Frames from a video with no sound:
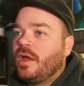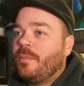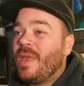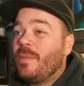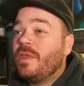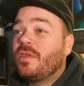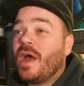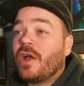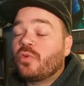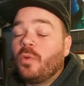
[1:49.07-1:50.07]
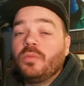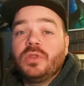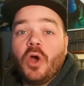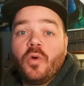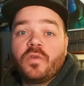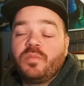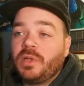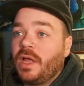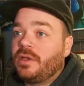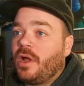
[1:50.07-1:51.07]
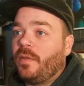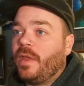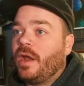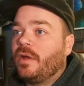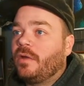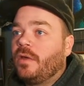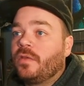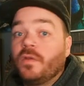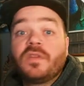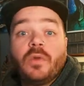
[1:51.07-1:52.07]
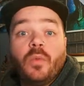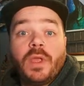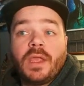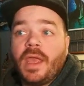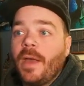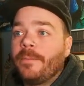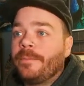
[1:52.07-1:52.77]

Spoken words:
maybe to actual nose blunt on there. Let's see what we can get.